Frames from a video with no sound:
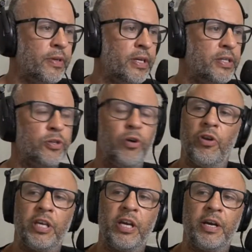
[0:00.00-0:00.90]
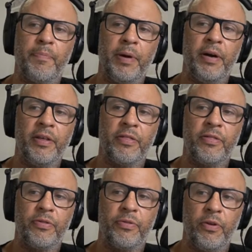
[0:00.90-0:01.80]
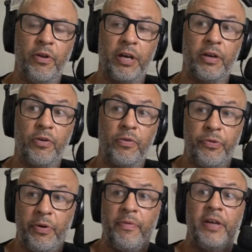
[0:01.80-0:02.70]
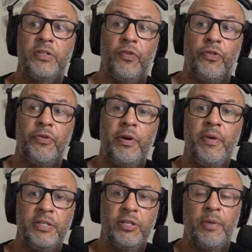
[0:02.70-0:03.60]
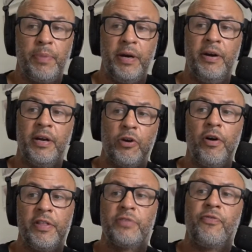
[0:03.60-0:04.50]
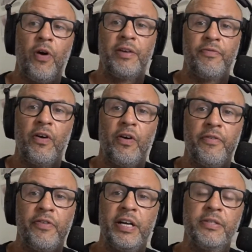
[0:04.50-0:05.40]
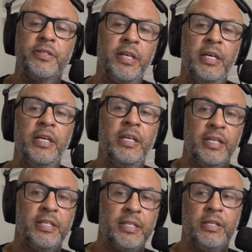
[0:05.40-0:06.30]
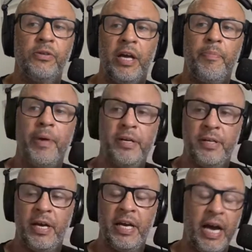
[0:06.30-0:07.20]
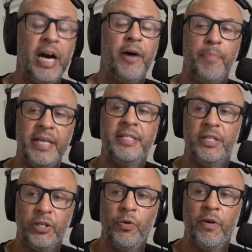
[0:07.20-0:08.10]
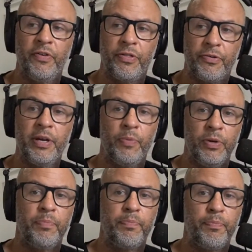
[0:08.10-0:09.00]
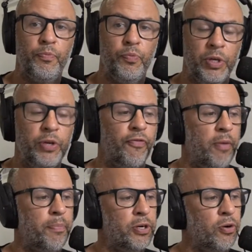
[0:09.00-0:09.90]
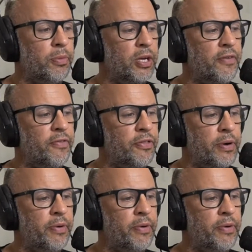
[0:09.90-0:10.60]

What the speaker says: it's not like you're comparing like 3 rounds for 3 rounds. You're comparing a guy that's fighting 5 rounds and still outpacing you over 3 when you fight predominantly over 3